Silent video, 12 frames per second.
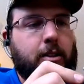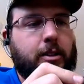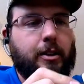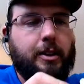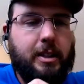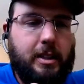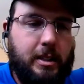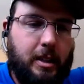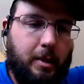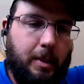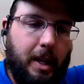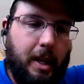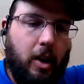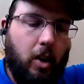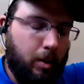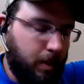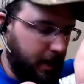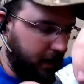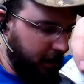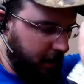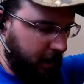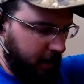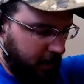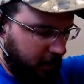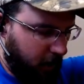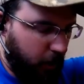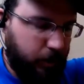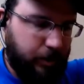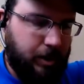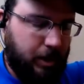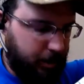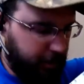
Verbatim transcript: So this is going to be a carbide hole saw